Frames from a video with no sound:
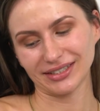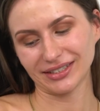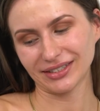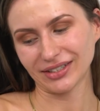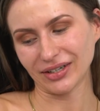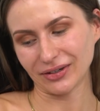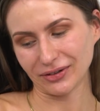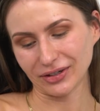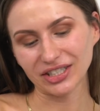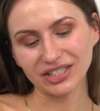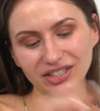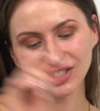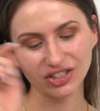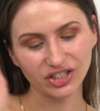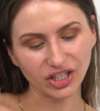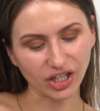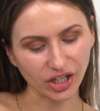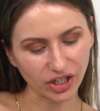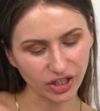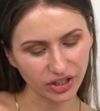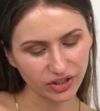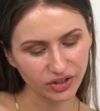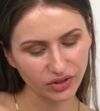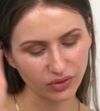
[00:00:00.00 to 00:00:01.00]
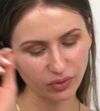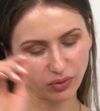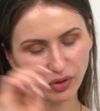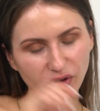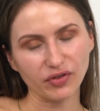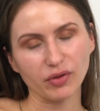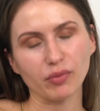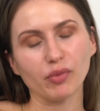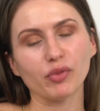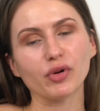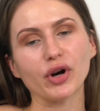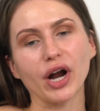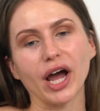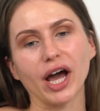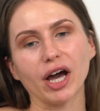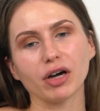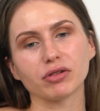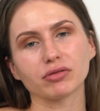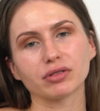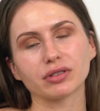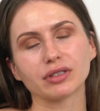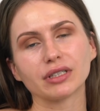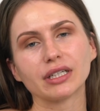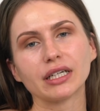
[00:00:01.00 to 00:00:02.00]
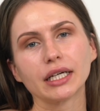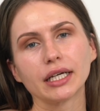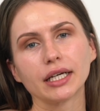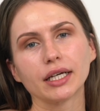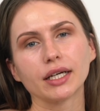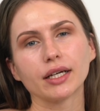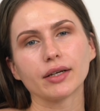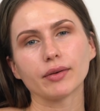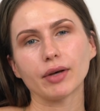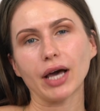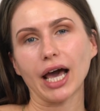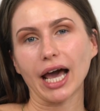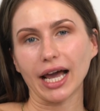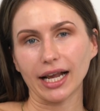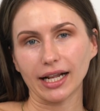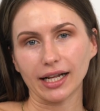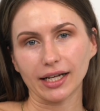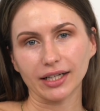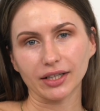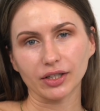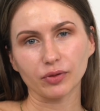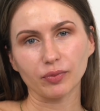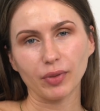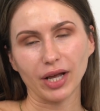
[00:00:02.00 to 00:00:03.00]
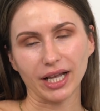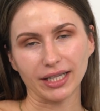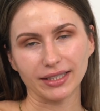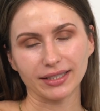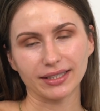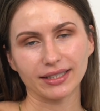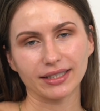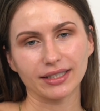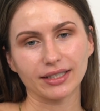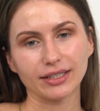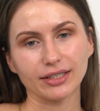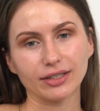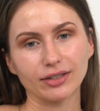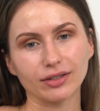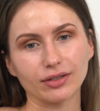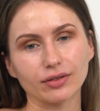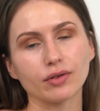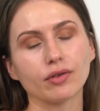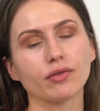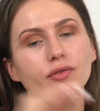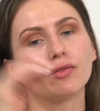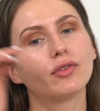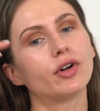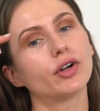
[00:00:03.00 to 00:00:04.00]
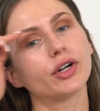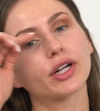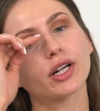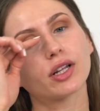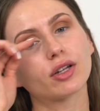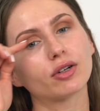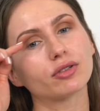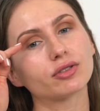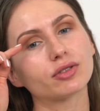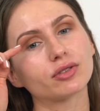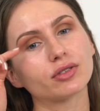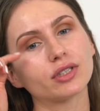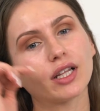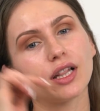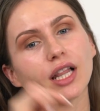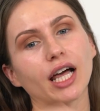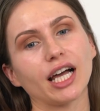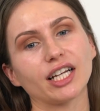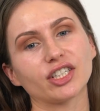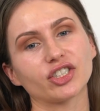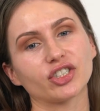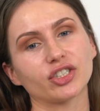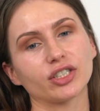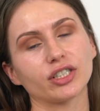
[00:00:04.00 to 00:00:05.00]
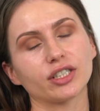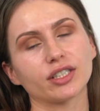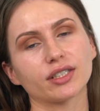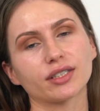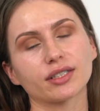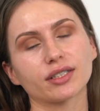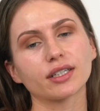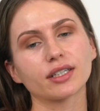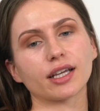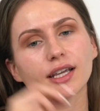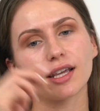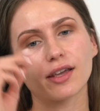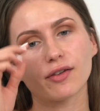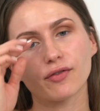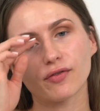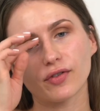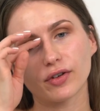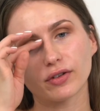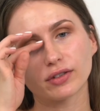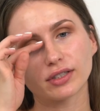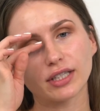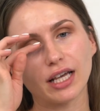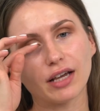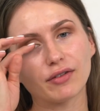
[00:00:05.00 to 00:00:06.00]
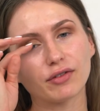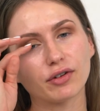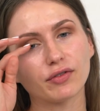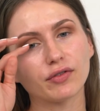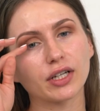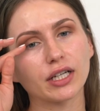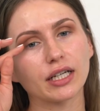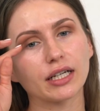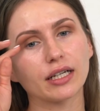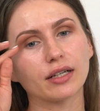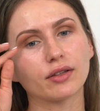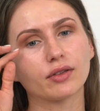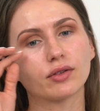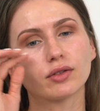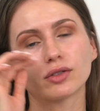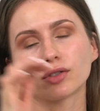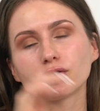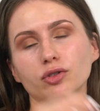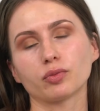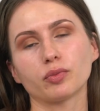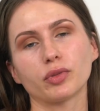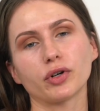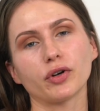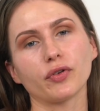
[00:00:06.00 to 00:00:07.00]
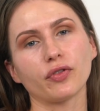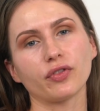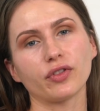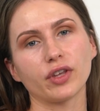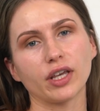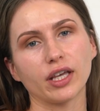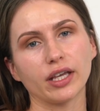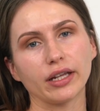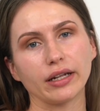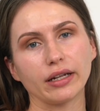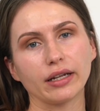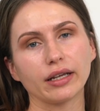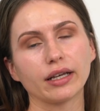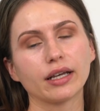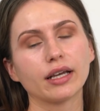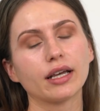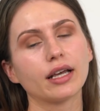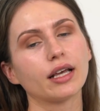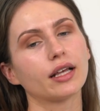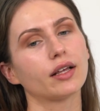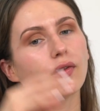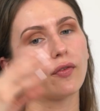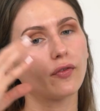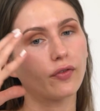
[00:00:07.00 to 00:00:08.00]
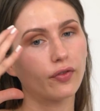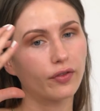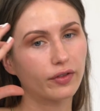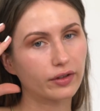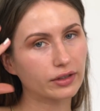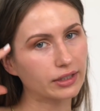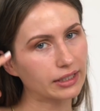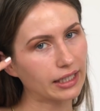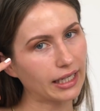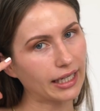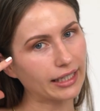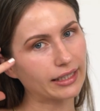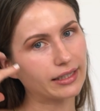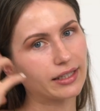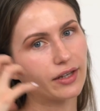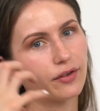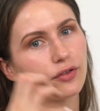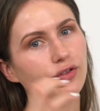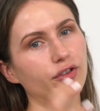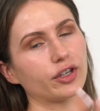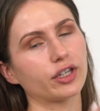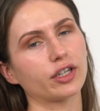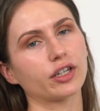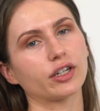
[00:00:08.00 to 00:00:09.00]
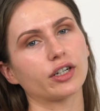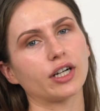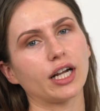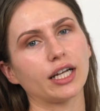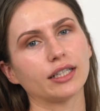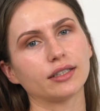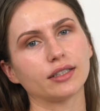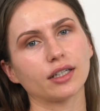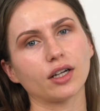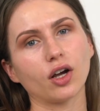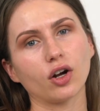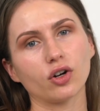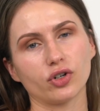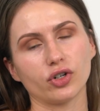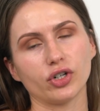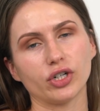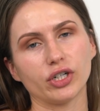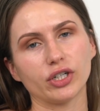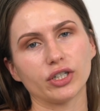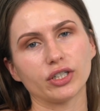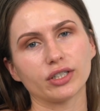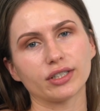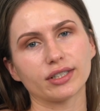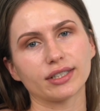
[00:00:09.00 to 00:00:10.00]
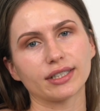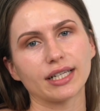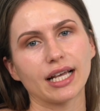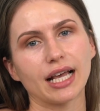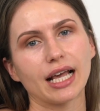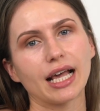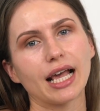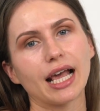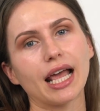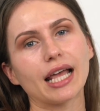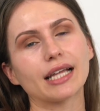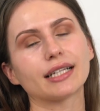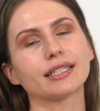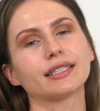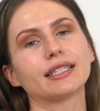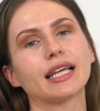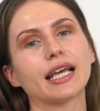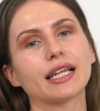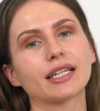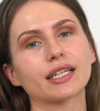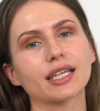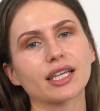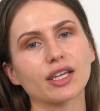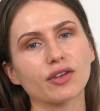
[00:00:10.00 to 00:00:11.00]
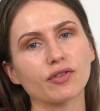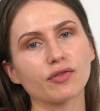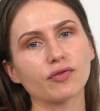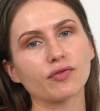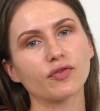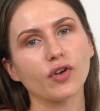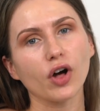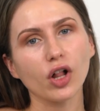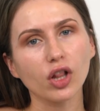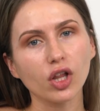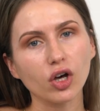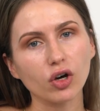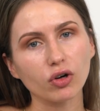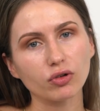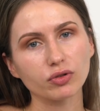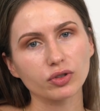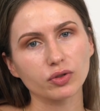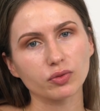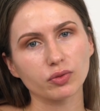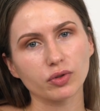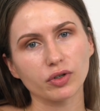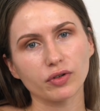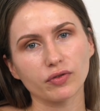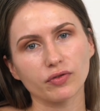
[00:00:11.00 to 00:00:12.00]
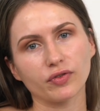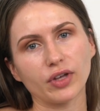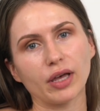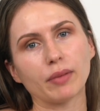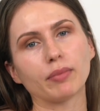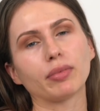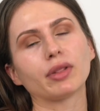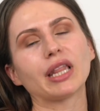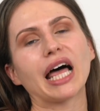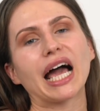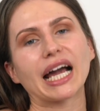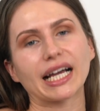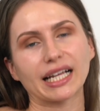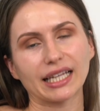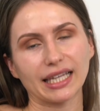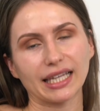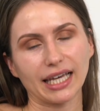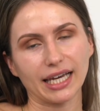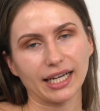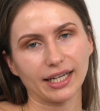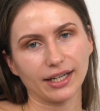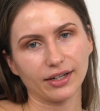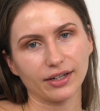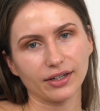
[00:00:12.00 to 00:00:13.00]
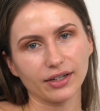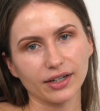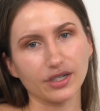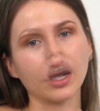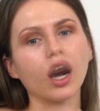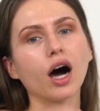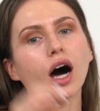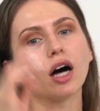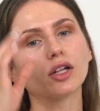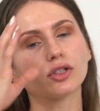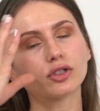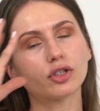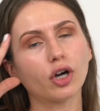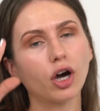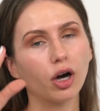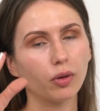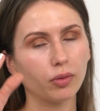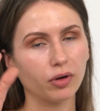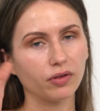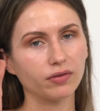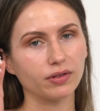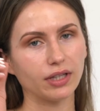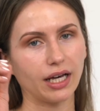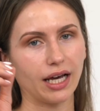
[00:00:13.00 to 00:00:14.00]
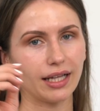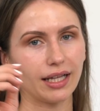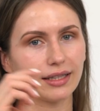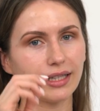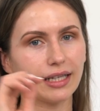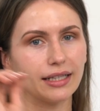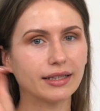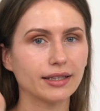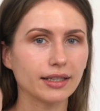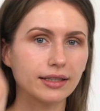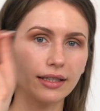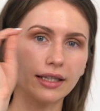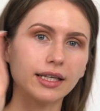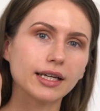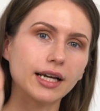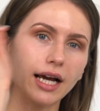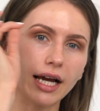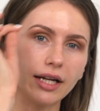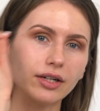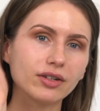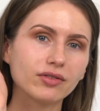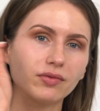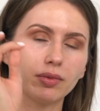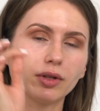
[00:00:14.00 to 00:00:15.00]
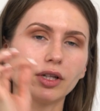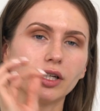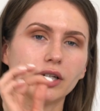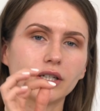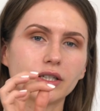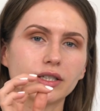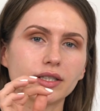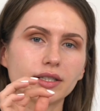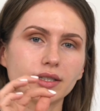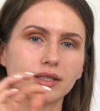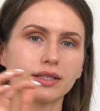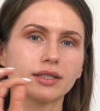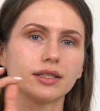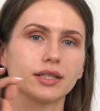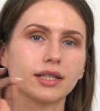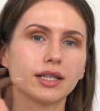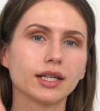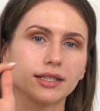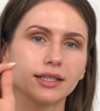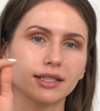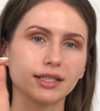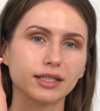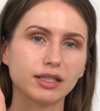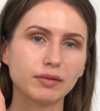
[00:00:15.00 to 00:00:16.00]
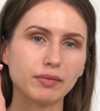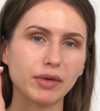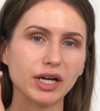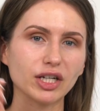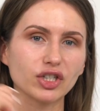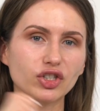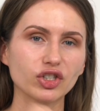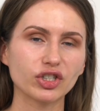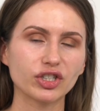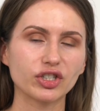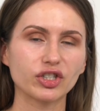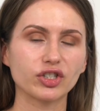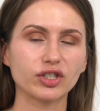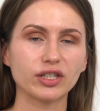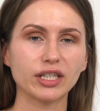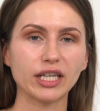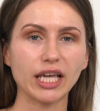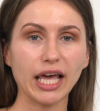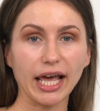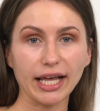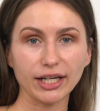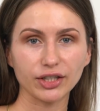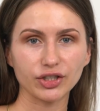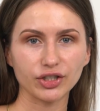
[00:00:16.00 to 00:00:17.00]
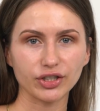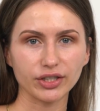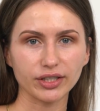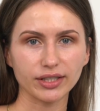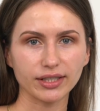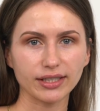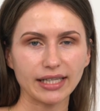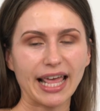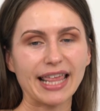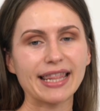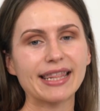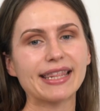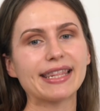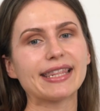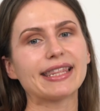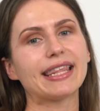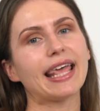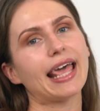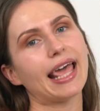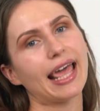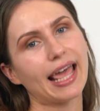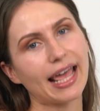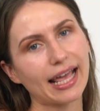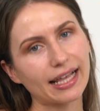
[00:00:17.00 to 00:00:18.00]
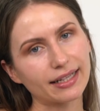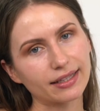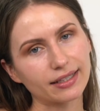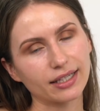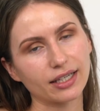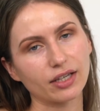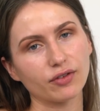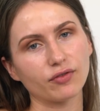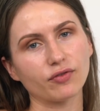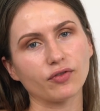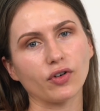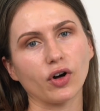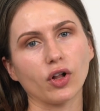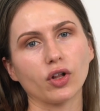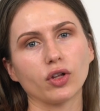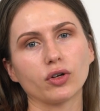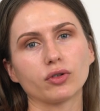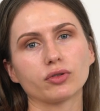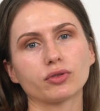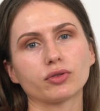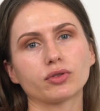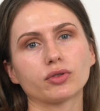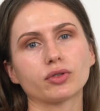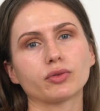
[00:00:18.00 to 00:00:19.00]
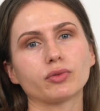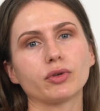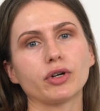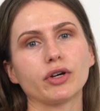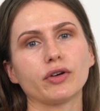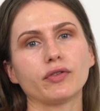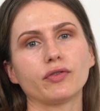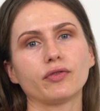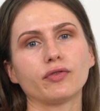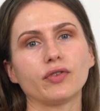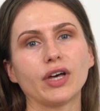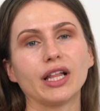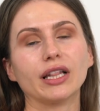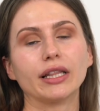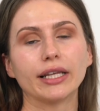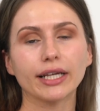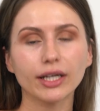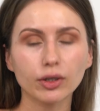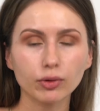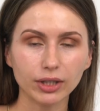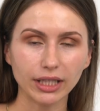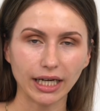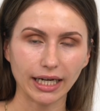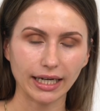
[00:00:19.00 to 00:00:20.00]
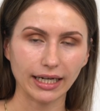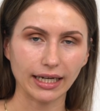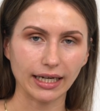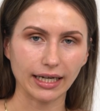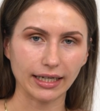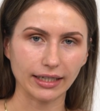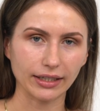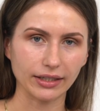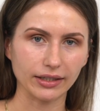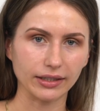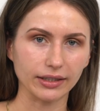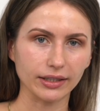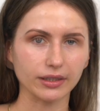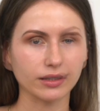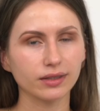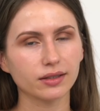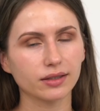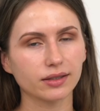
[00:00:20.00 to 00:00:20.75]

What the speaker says: So he starts with a brown eyeliner pencil, very close to the lashes. He fills everything in, super thin, slightly thicker at the corners. And then he follows with a black liner on top of that, and then he kind of blurs, smudges the edges, and then he follows with a liquid eyeliner.